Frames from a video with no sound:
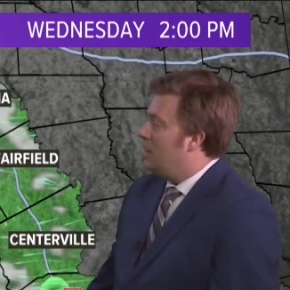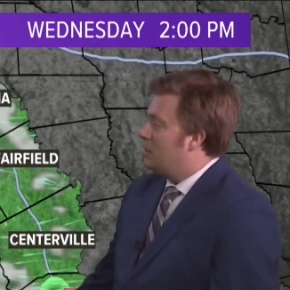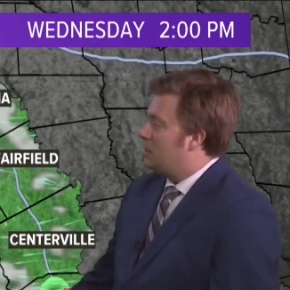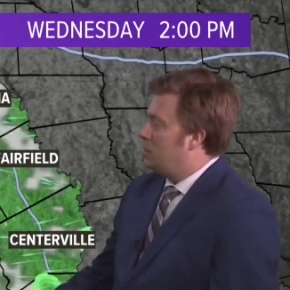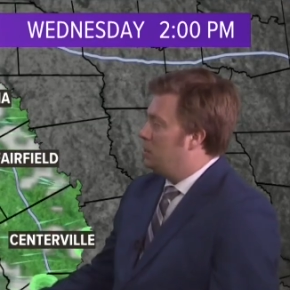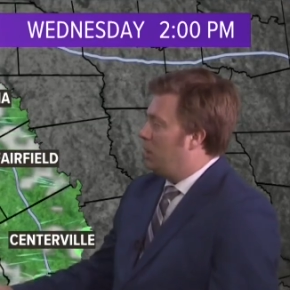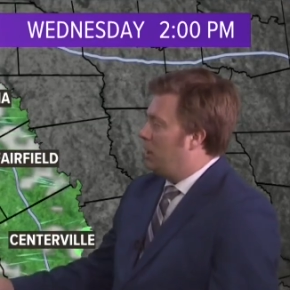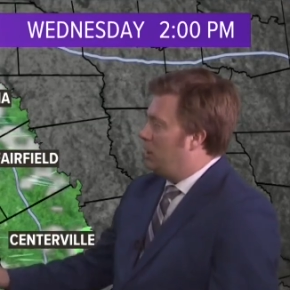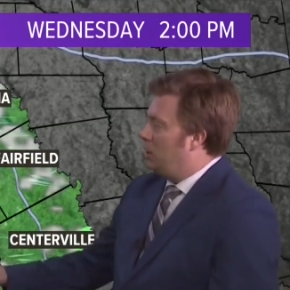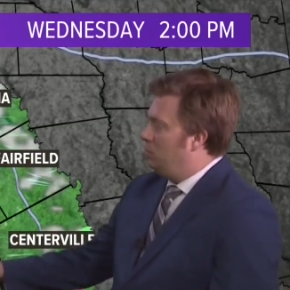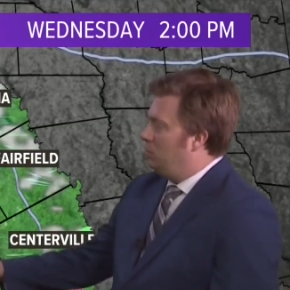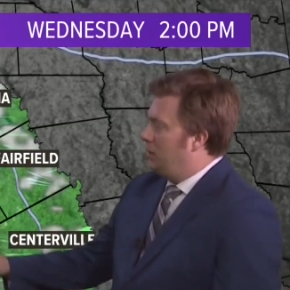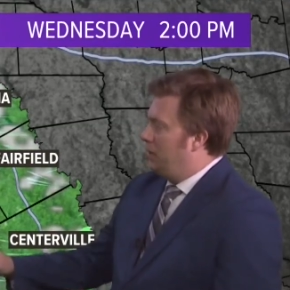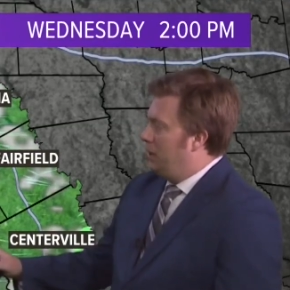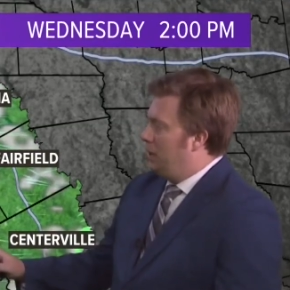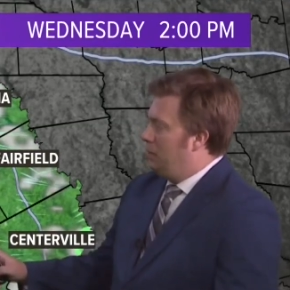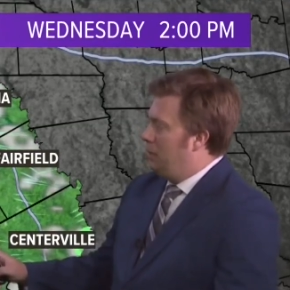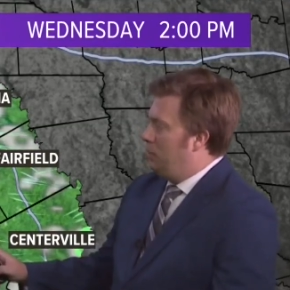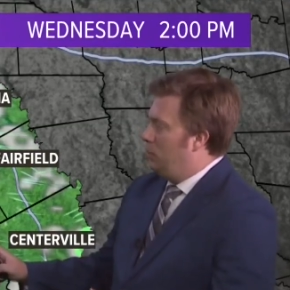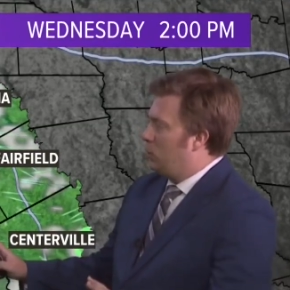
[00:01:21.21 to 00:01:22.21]
Tomorrow, a
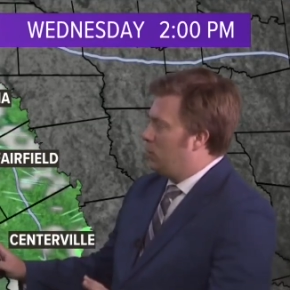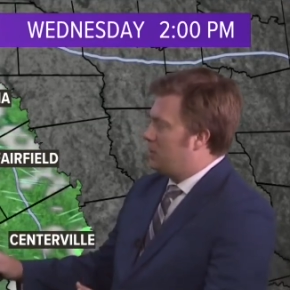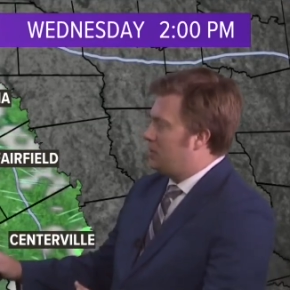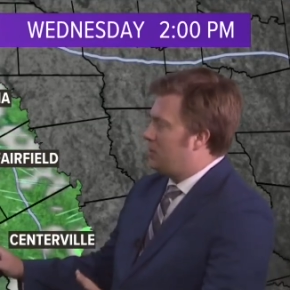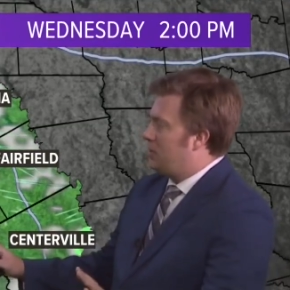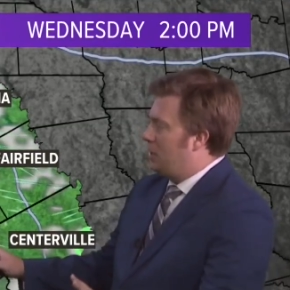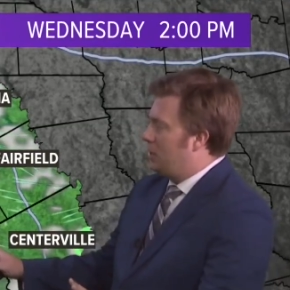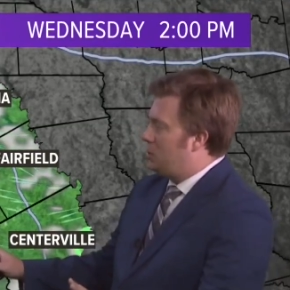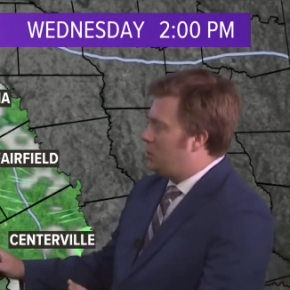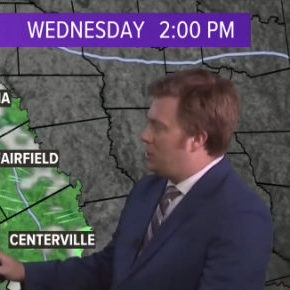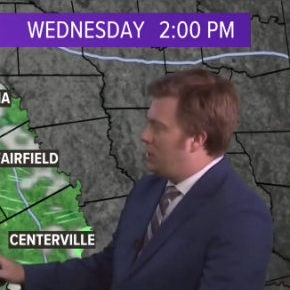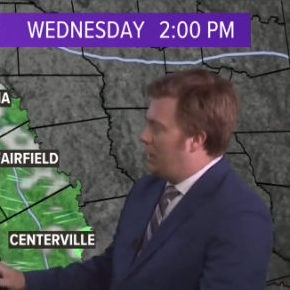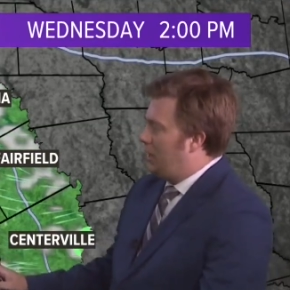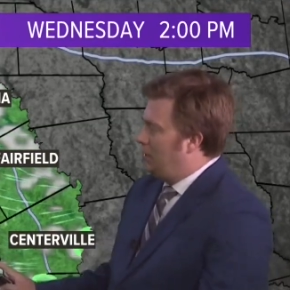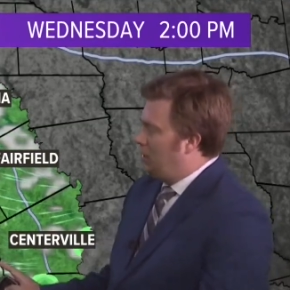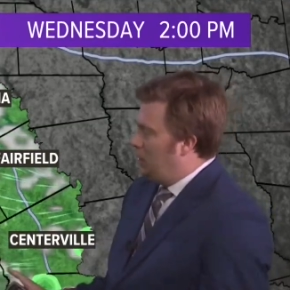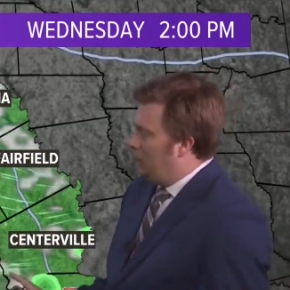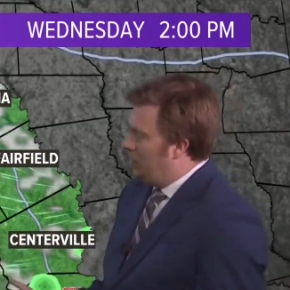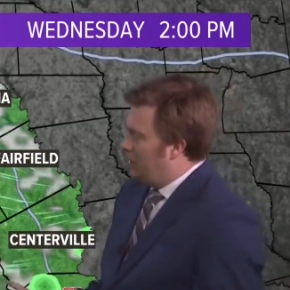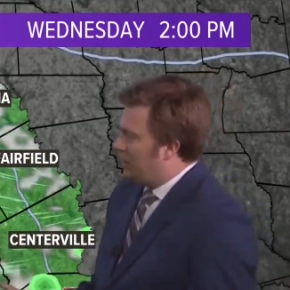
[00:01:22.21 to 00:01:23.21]
little bit more sunshine,
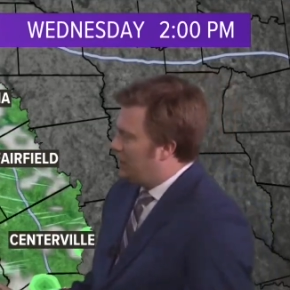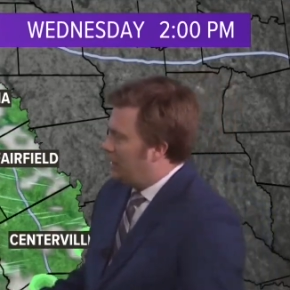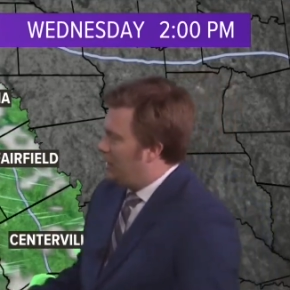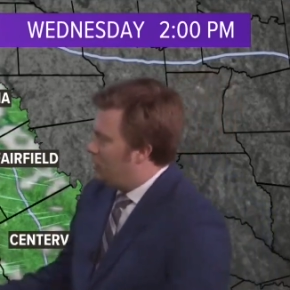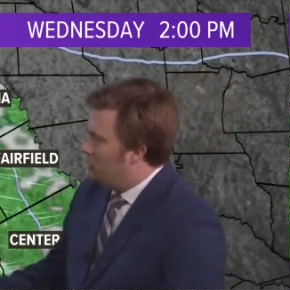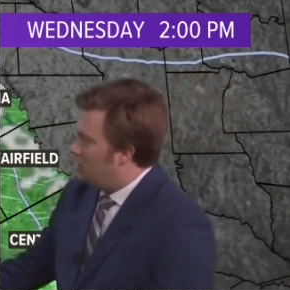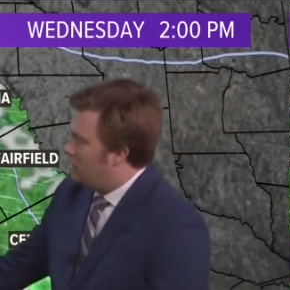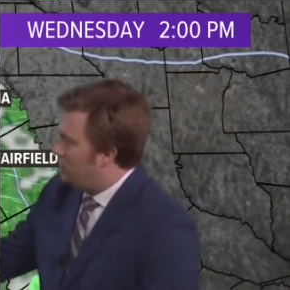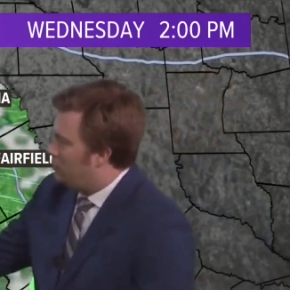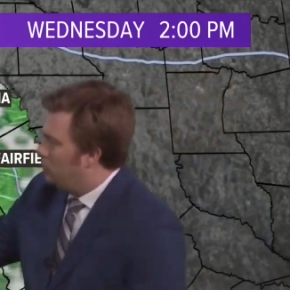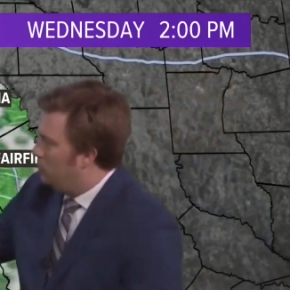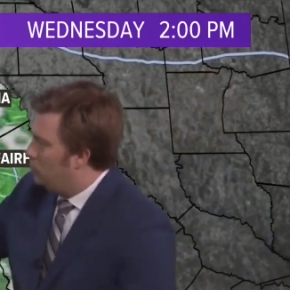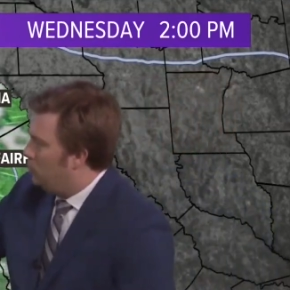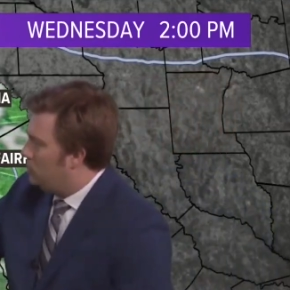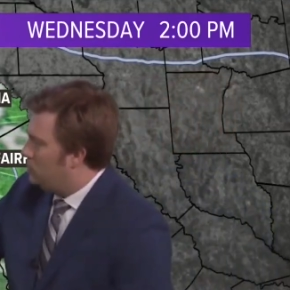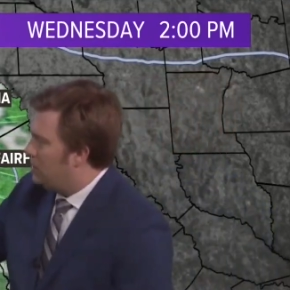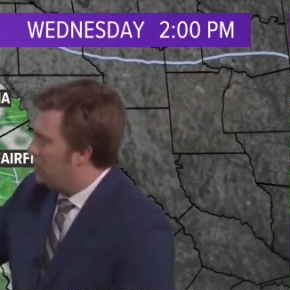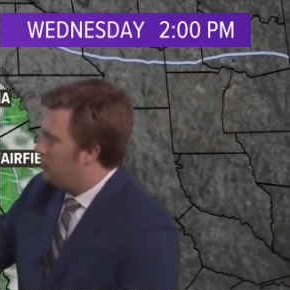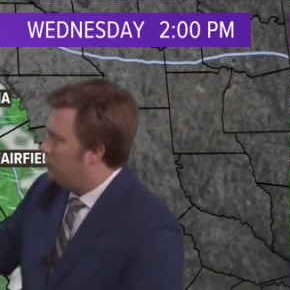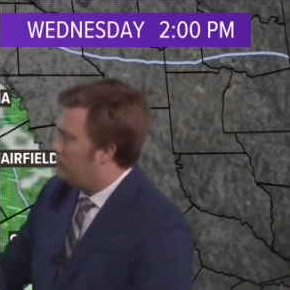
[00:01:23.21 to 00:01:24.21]
a little bit of cloud cover
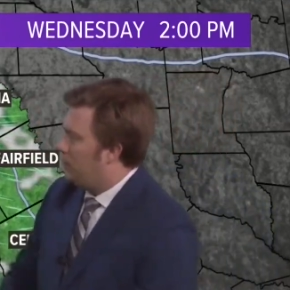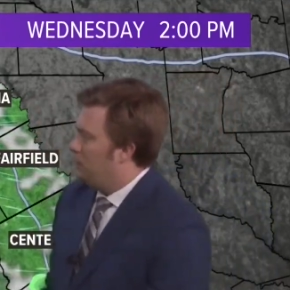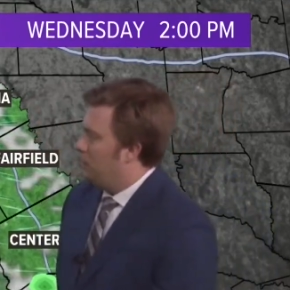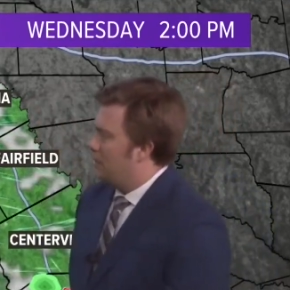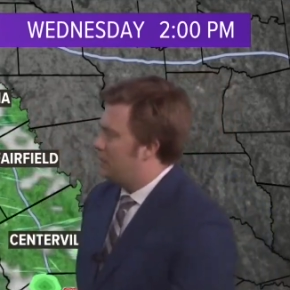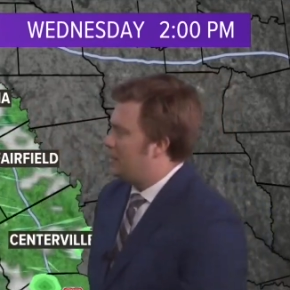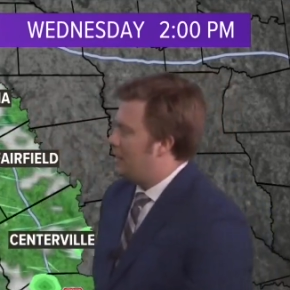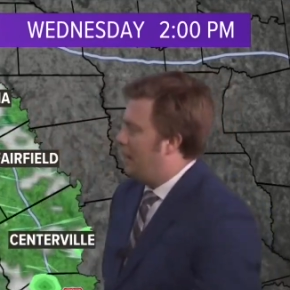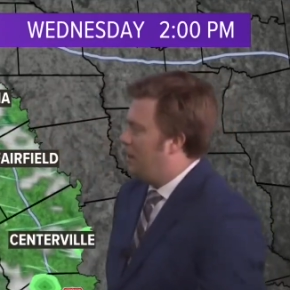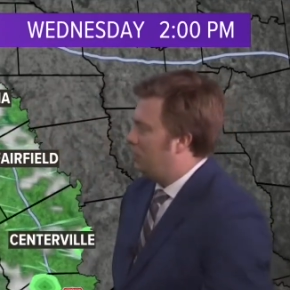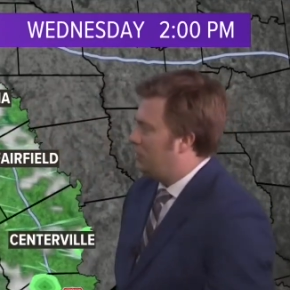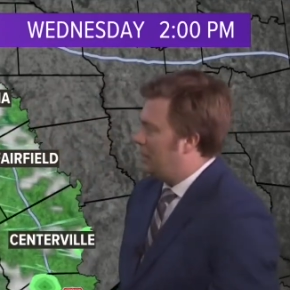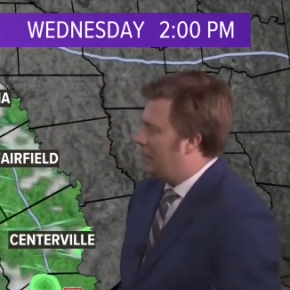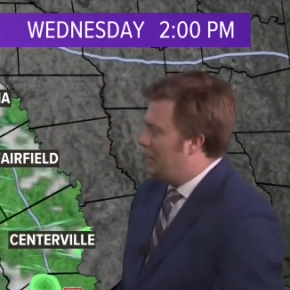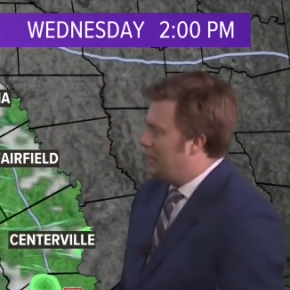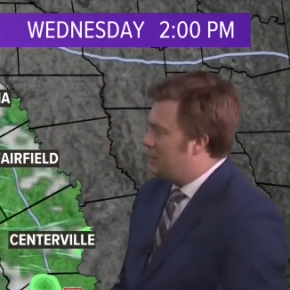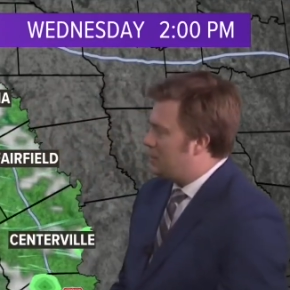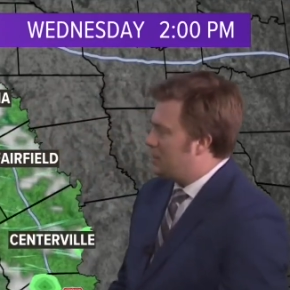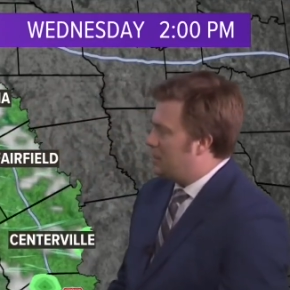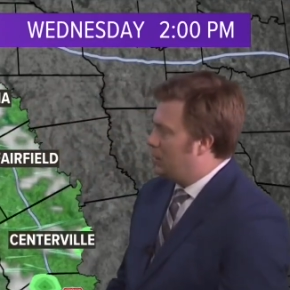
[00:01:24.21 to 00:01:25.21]
moves in from the
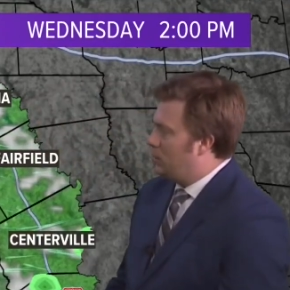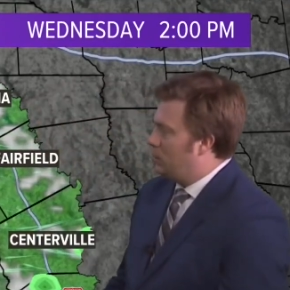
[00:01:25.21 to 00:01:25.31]
southeast. There